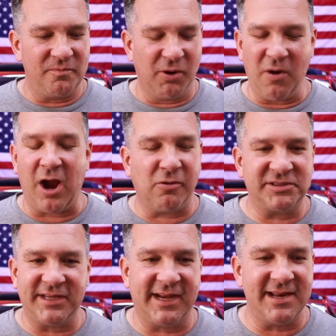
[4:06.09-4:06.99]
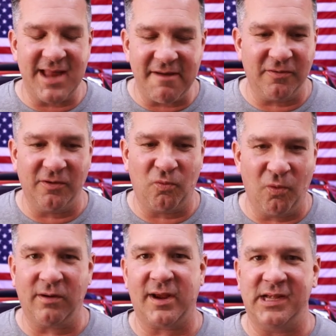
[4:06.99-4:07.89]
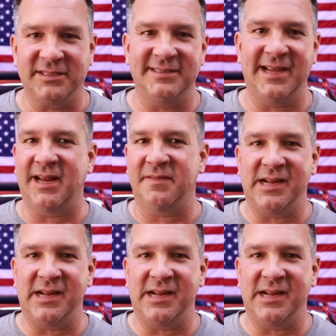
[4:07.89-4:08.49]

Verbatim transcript: Bureaucracy can never work as intended.